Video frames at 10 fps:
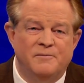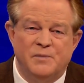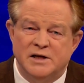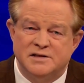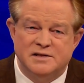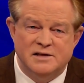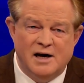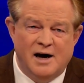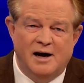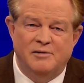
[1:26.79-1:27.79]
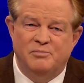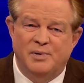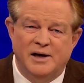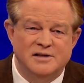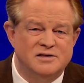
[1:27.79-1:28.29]
It's not
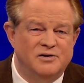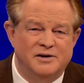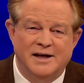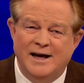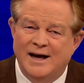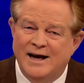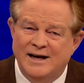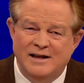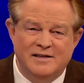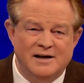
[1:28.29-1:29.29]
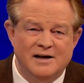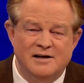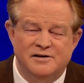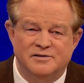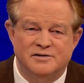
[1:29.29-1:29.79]
based on anything
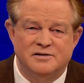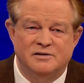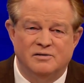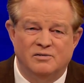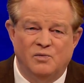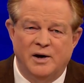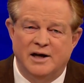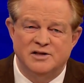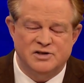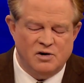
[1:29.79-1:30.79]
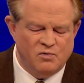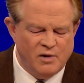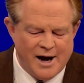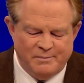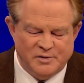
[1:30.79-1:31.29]
else. We get so
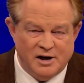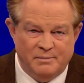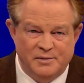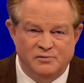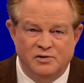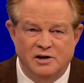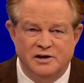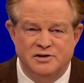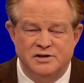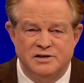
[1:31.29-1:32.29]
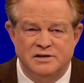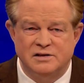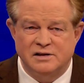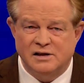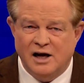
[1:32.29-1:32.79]
wrapped up in religious
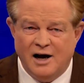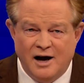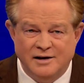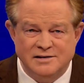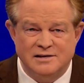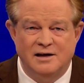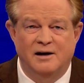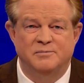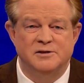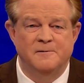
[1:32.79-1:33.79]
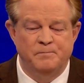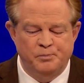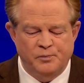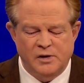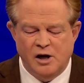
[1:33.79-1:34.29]
concepts.
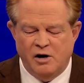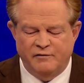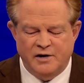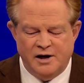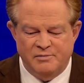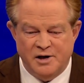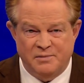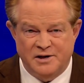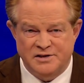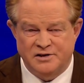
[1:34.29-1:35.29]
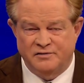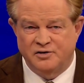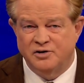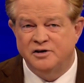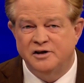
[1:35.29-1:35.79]
You know, I've got to make myself
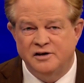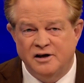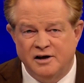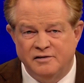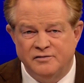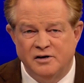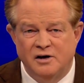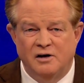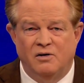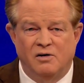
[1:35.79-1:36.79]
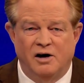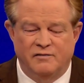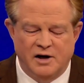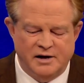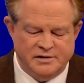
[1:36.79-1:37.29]
good enough, or I've
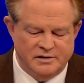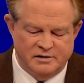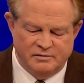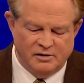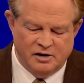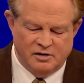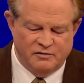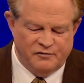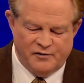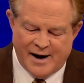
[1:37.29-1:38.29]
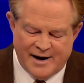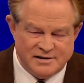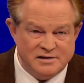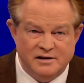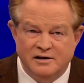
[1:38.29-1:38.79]
got to, you know,
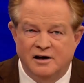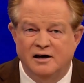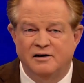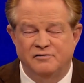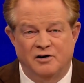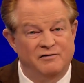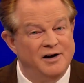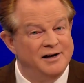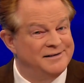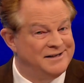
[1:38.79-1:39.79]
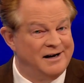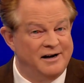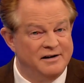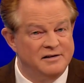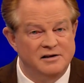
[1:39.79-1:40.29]
fast enough, or I've got to
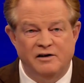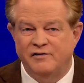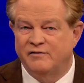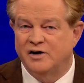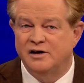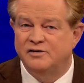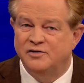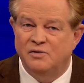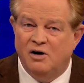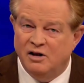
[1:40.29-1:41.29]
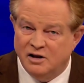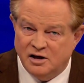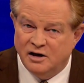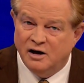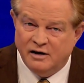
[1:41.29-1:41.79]
tithe enough, I've got to do
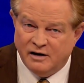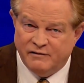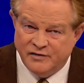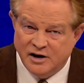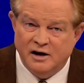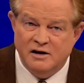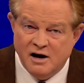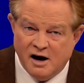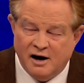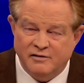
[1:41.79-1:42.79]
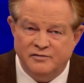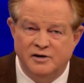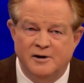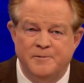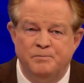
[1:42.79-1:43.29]
all of the enough
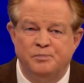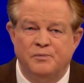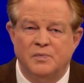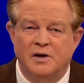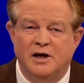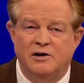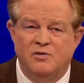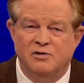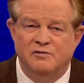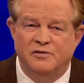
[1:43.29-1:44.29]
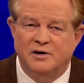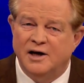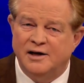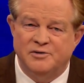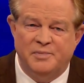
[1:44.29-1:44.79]
in order for
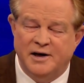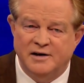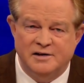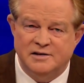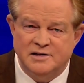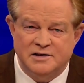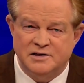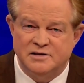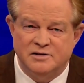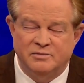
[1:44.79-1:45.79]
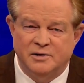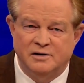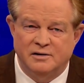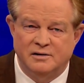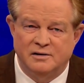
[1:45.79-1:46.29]
God to pay any attention to me.